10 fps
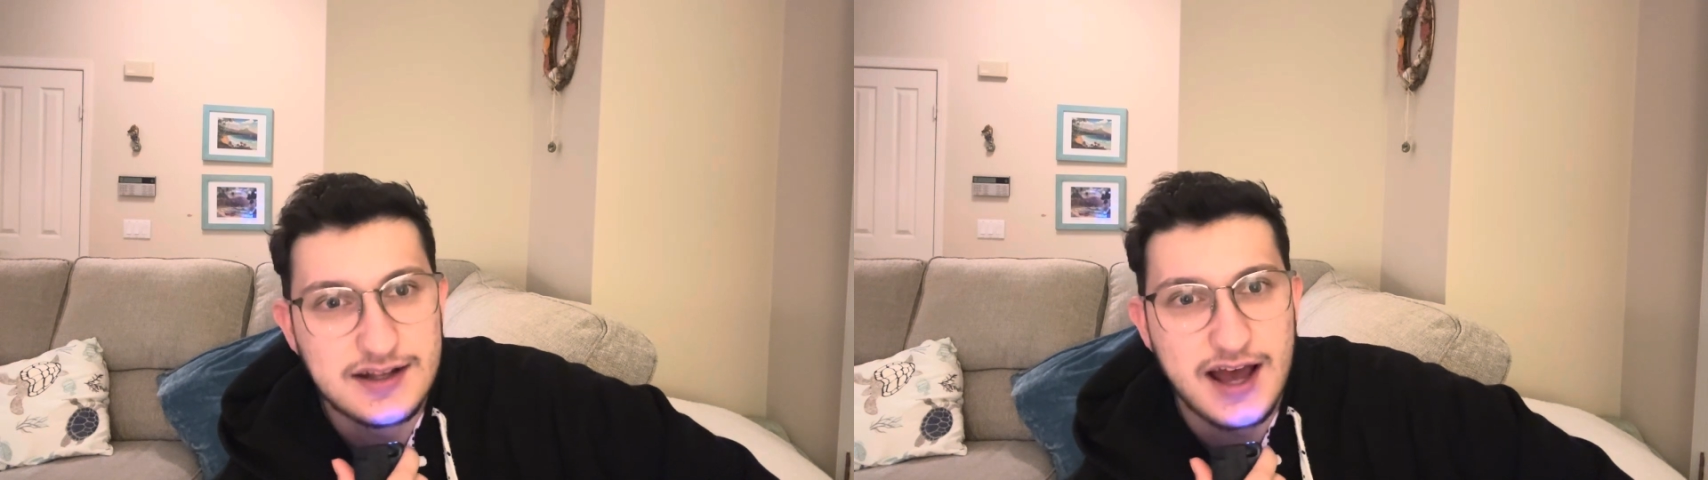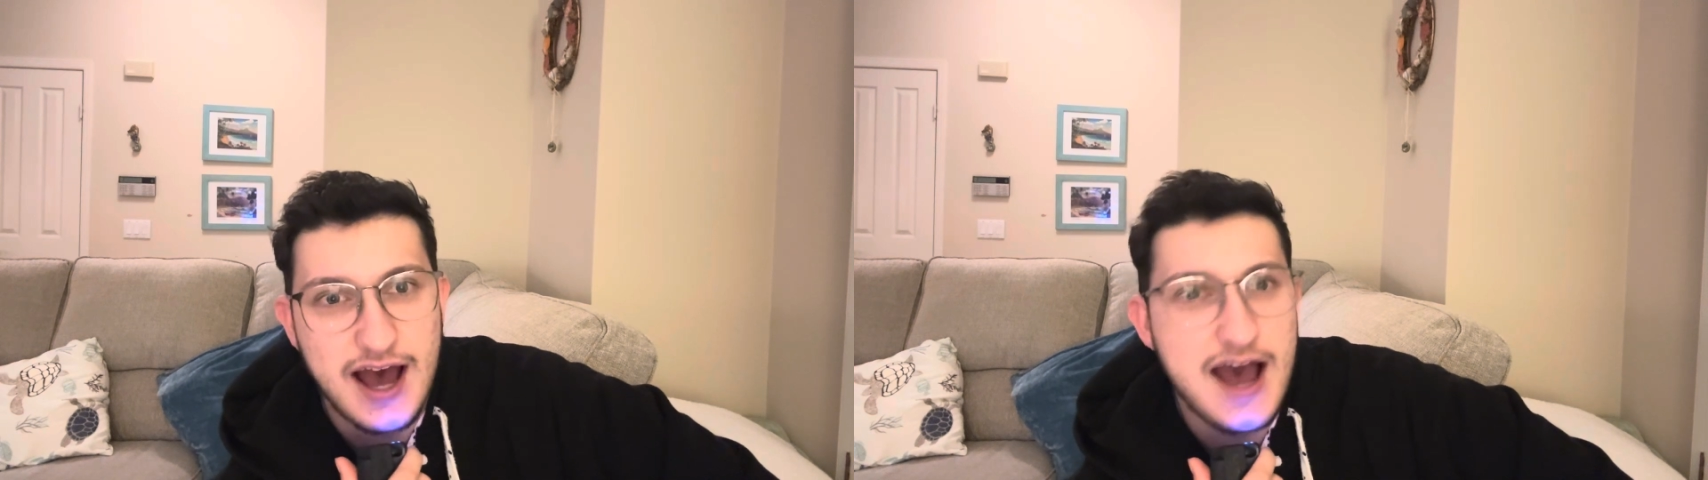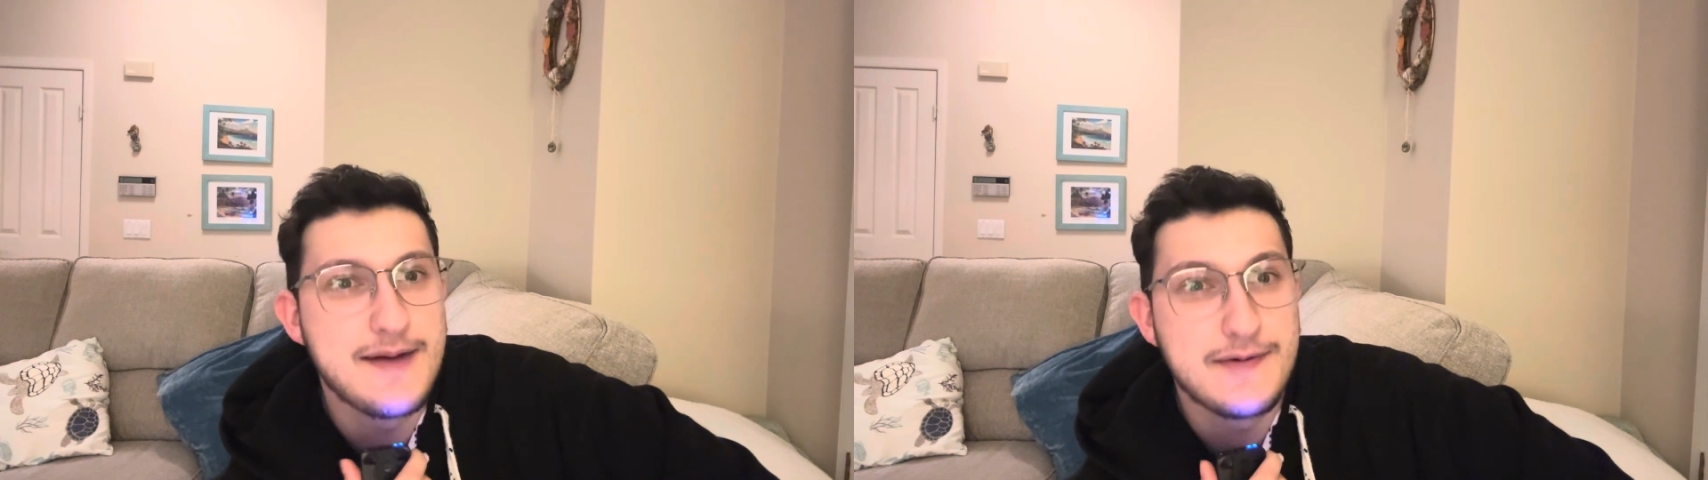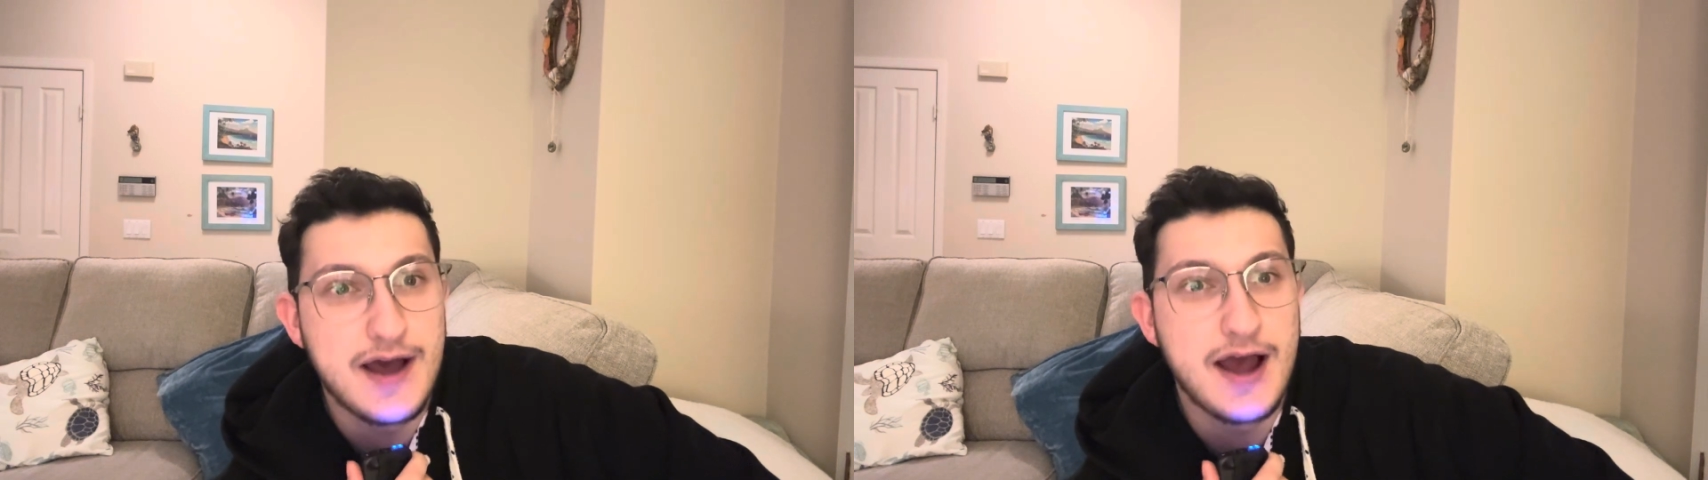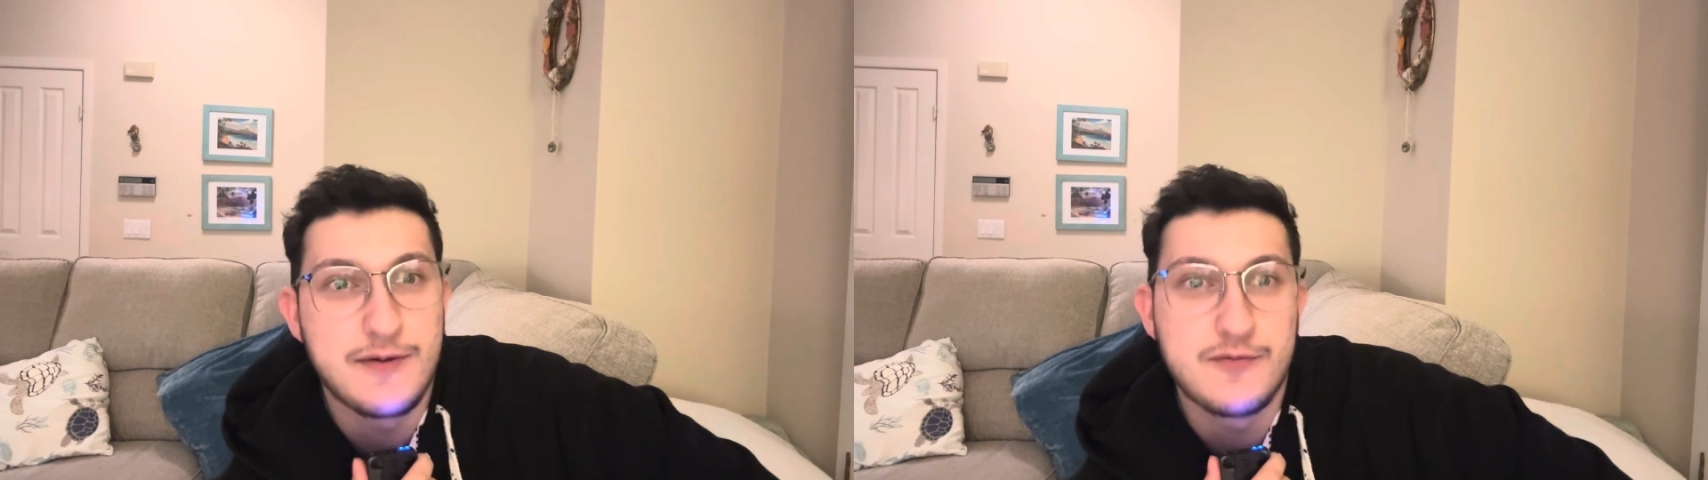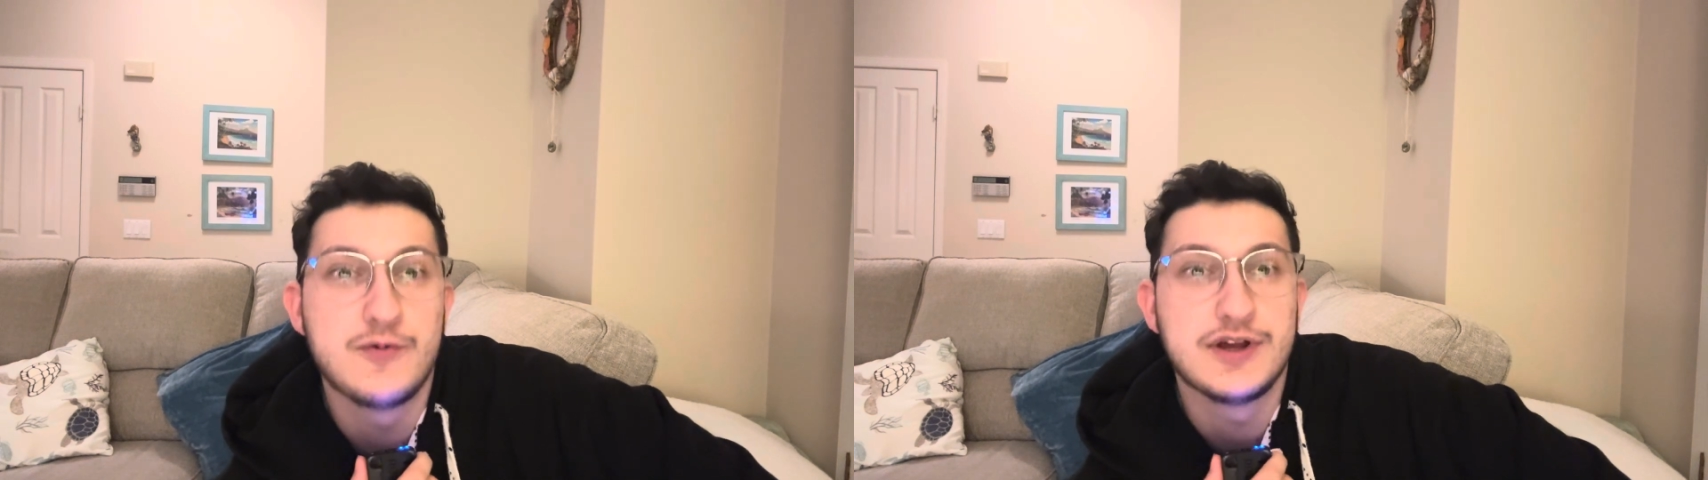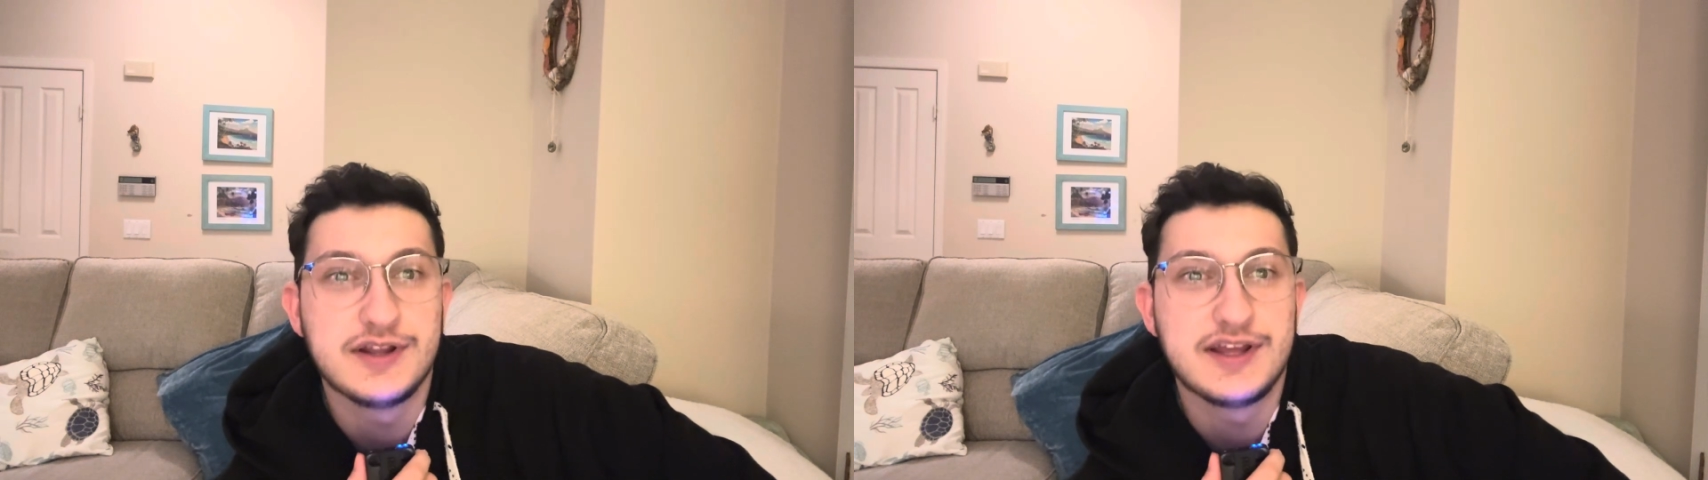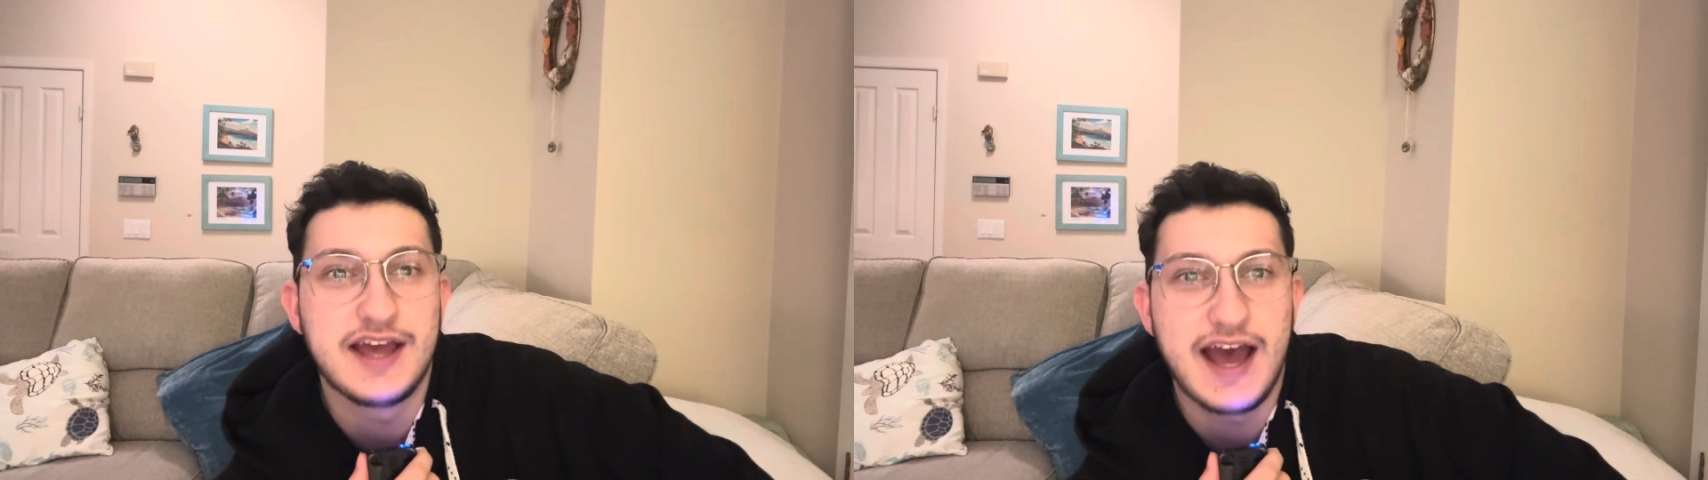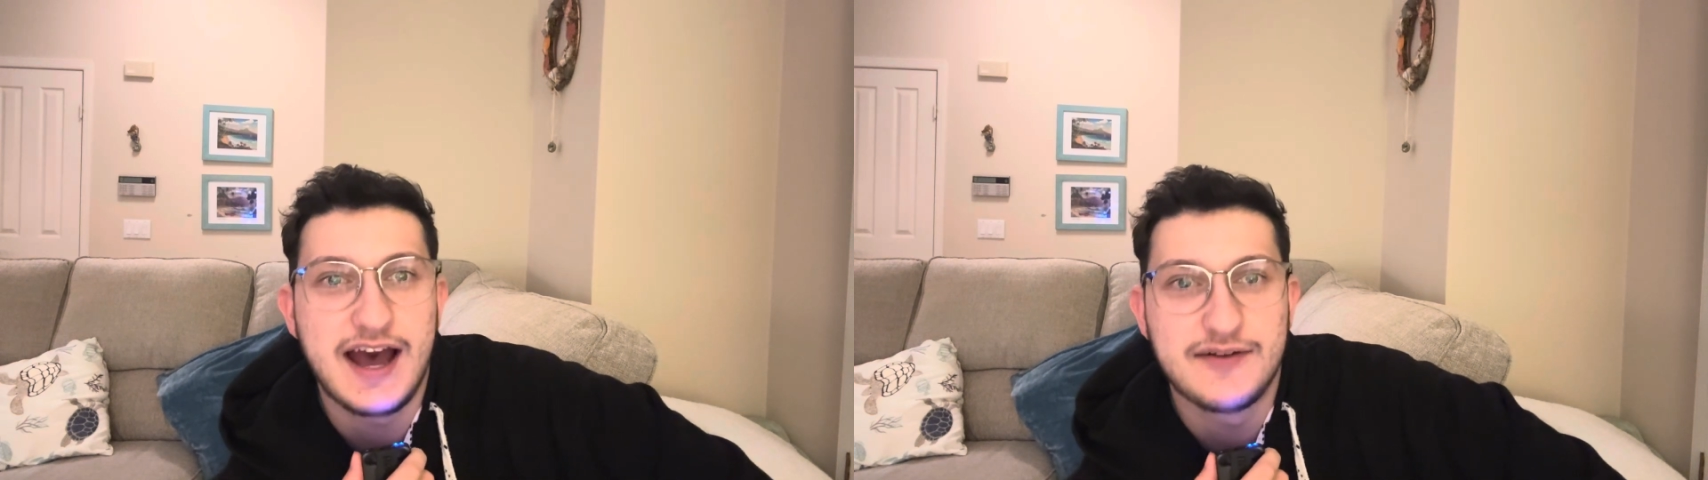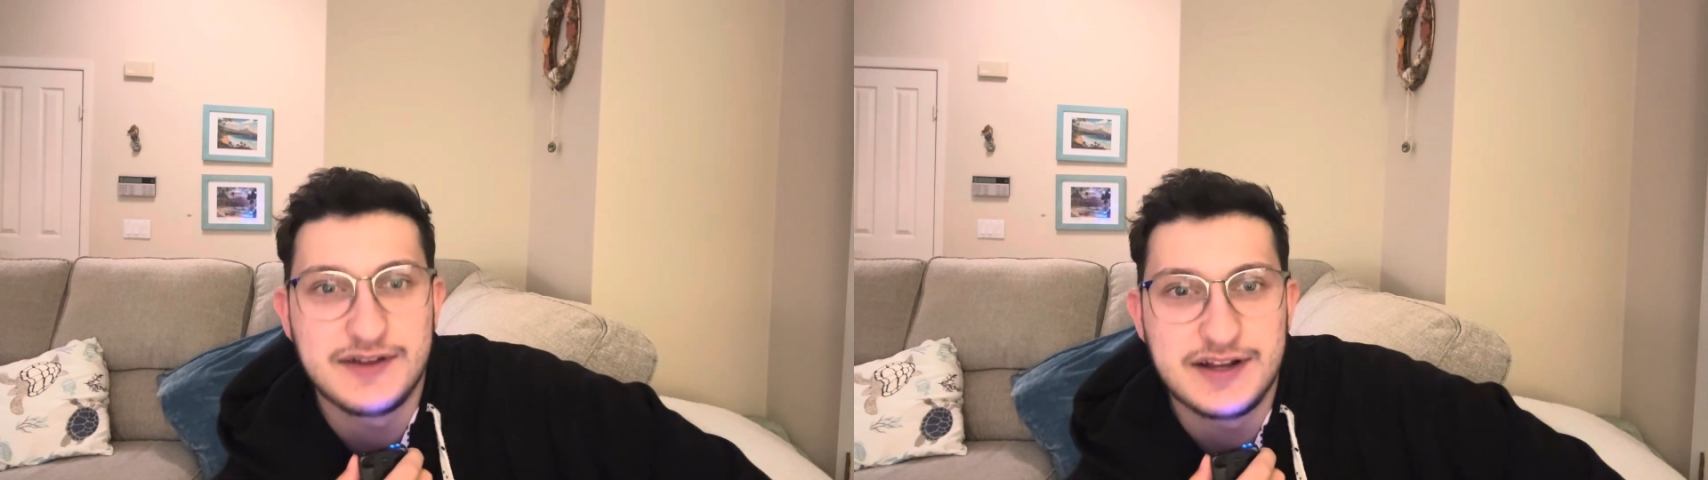I really
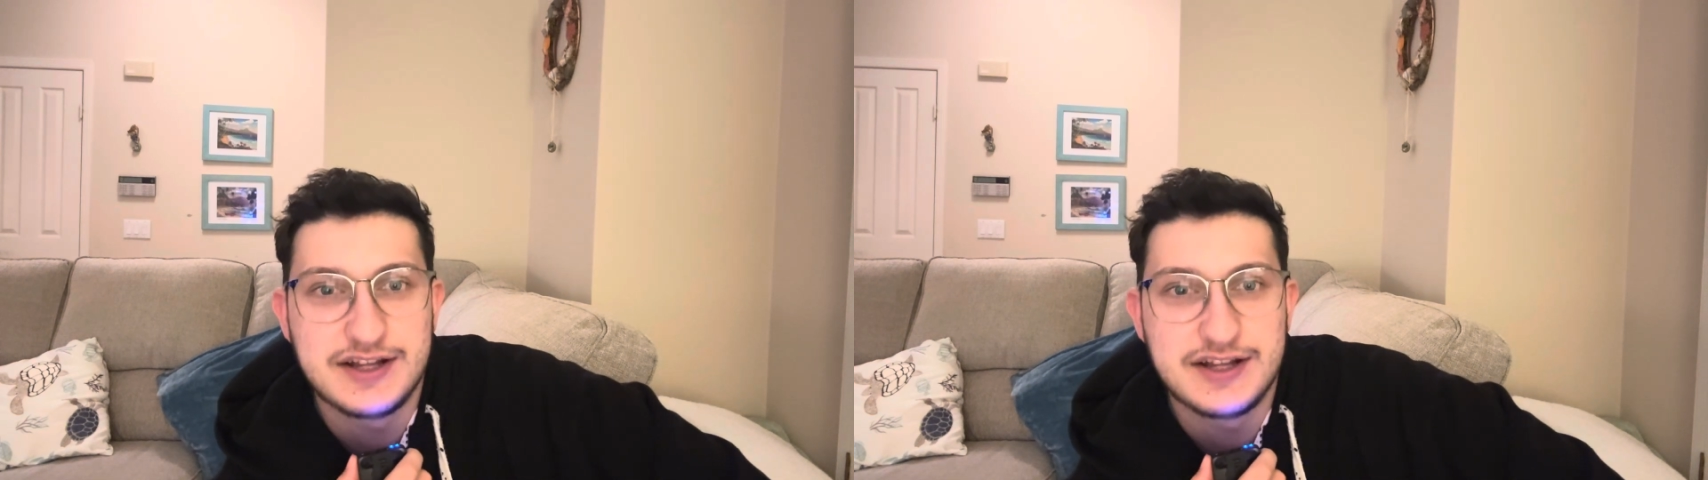have an